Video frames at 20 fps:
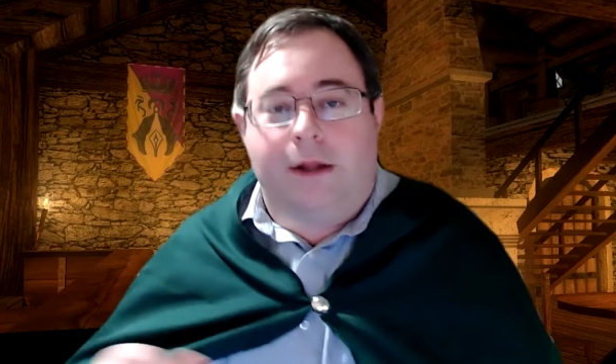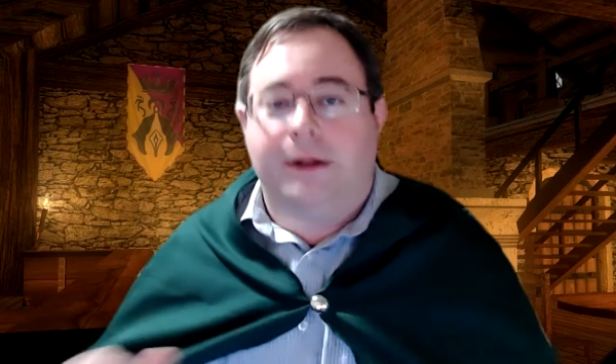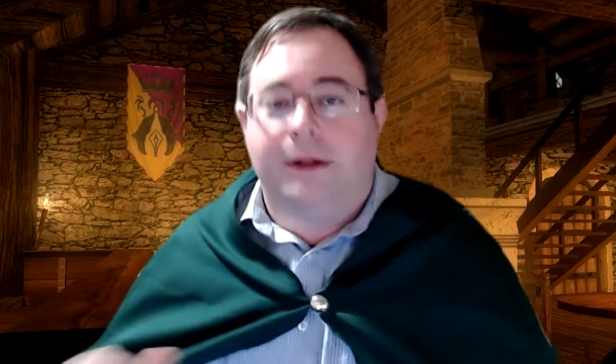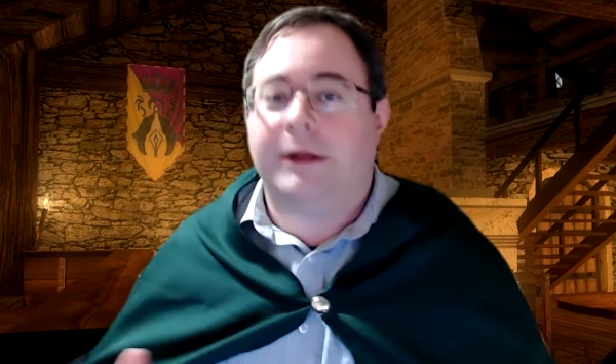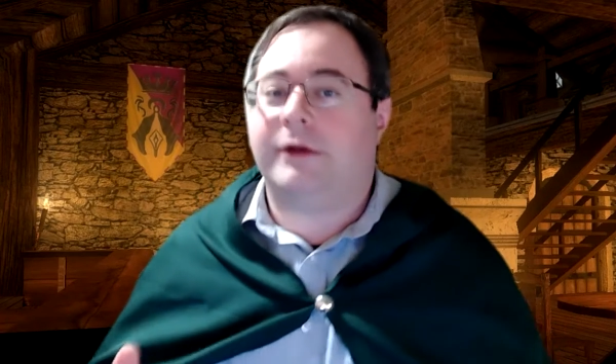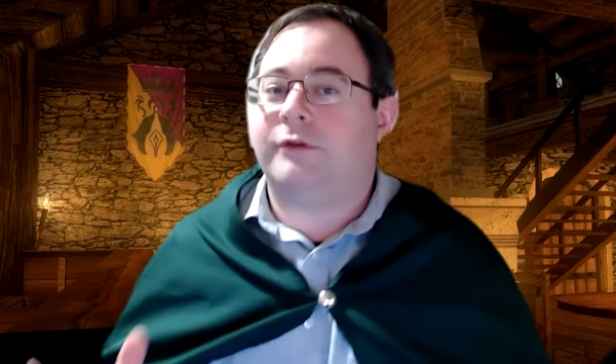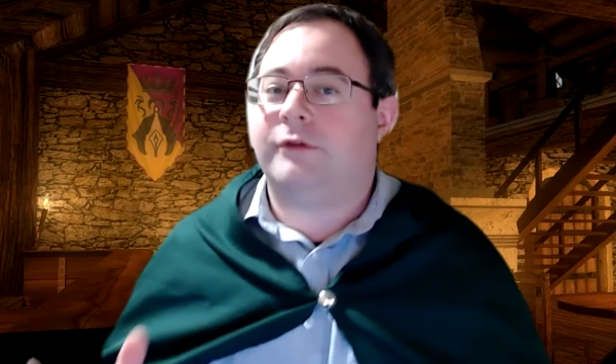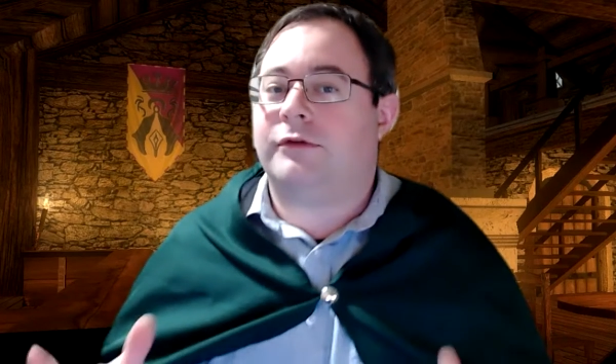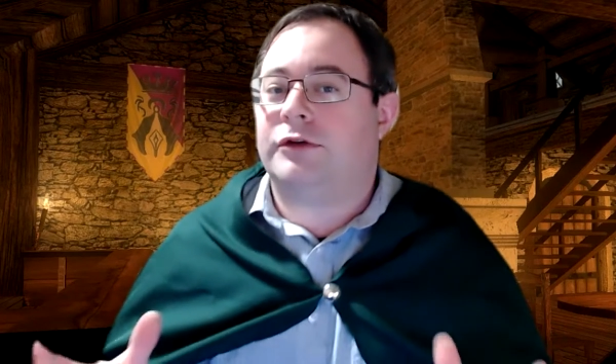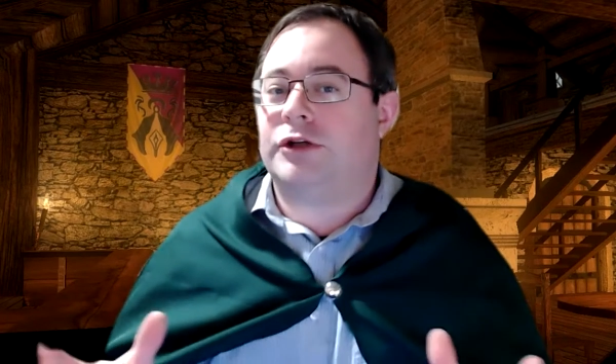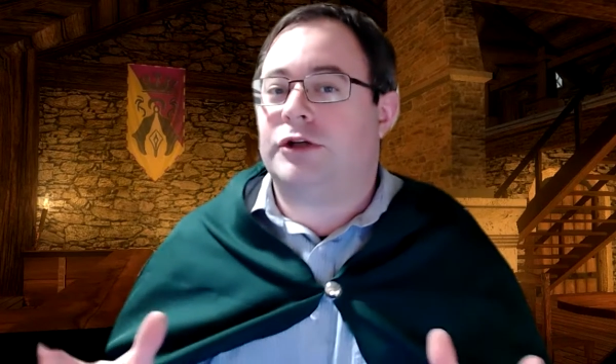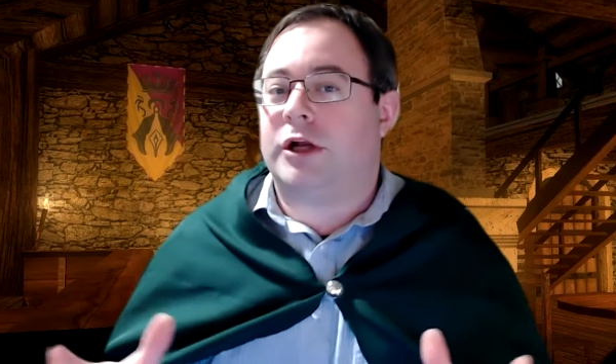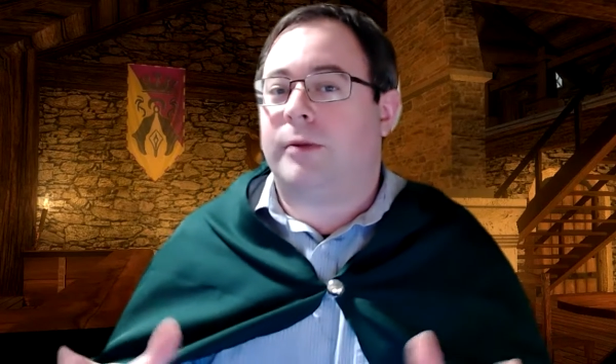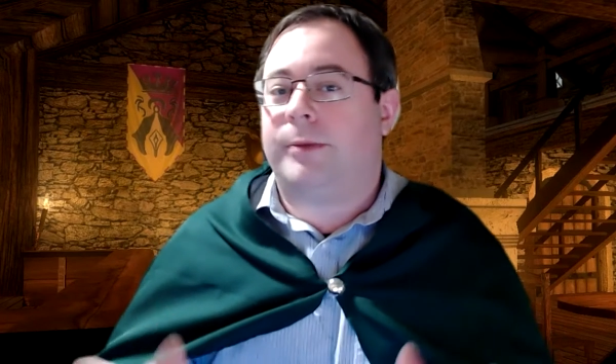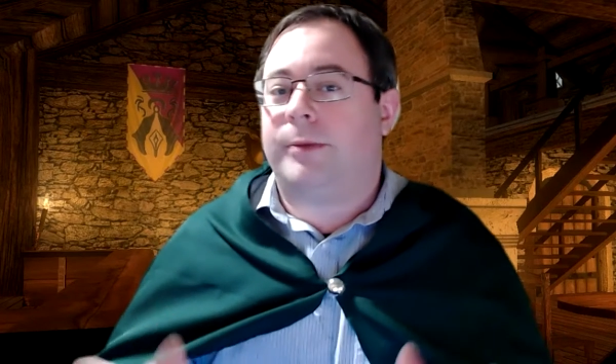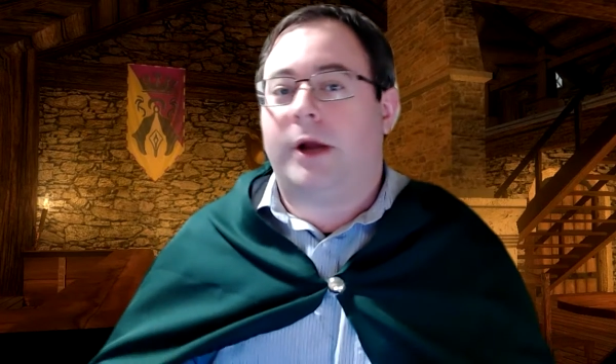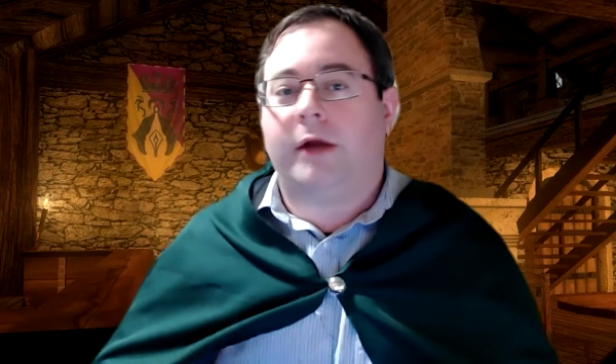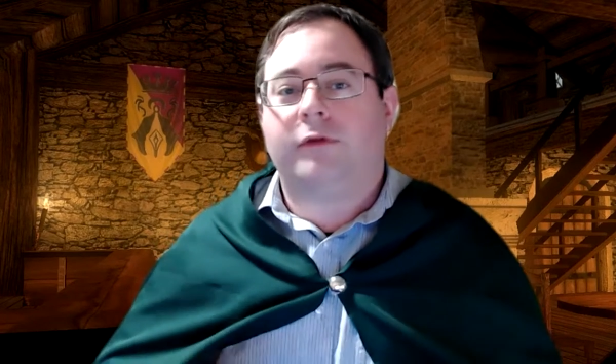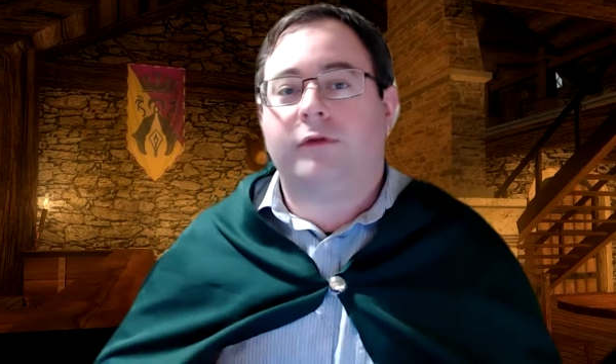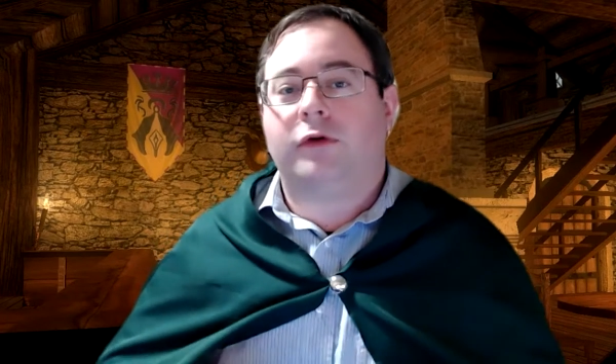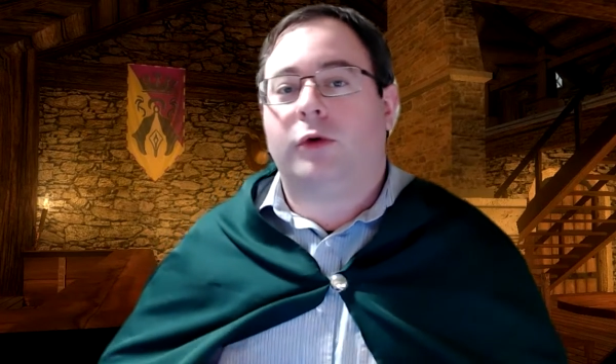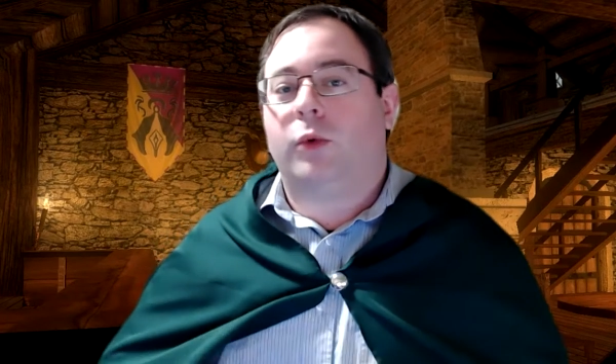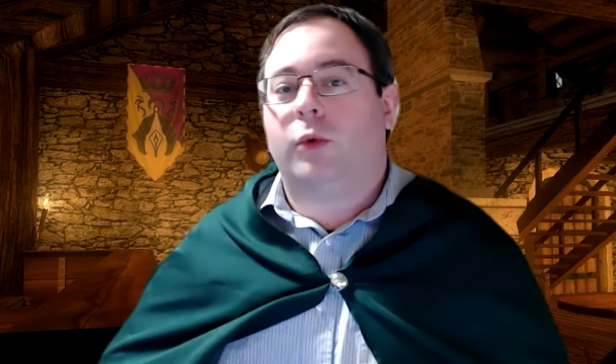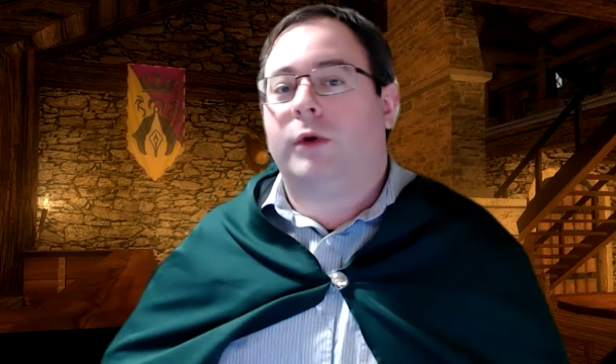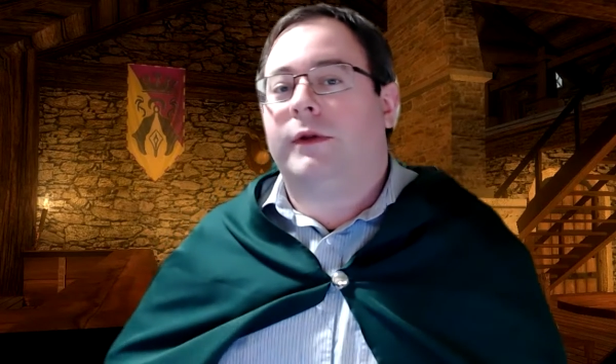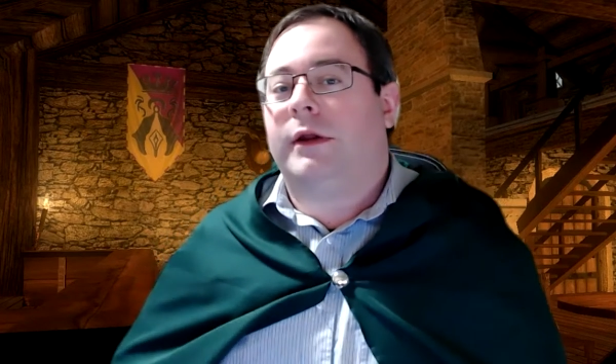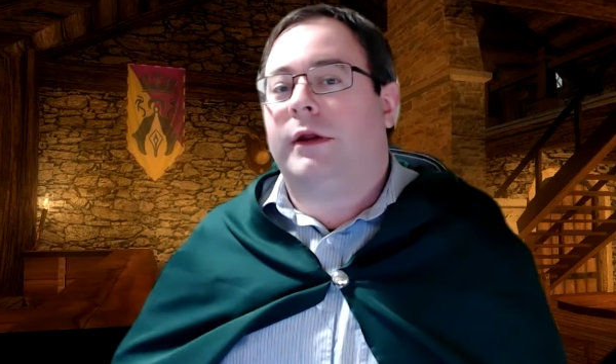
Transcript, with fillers: Ladies and gentlemen, I took what